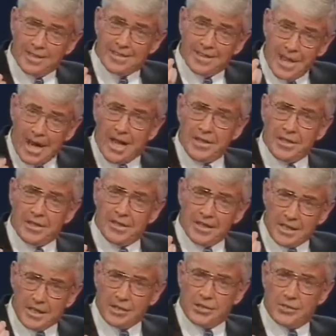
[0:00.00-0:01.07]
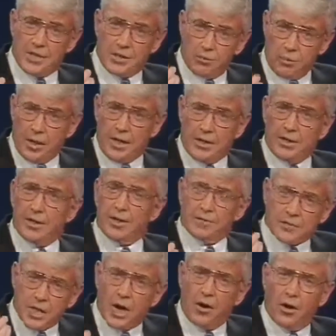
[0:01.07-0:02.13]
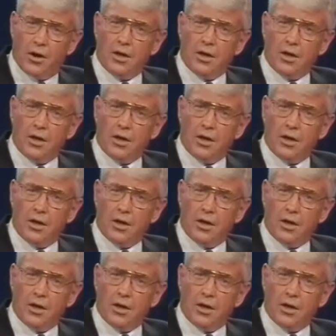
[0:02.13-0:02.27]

that is a reign of terror.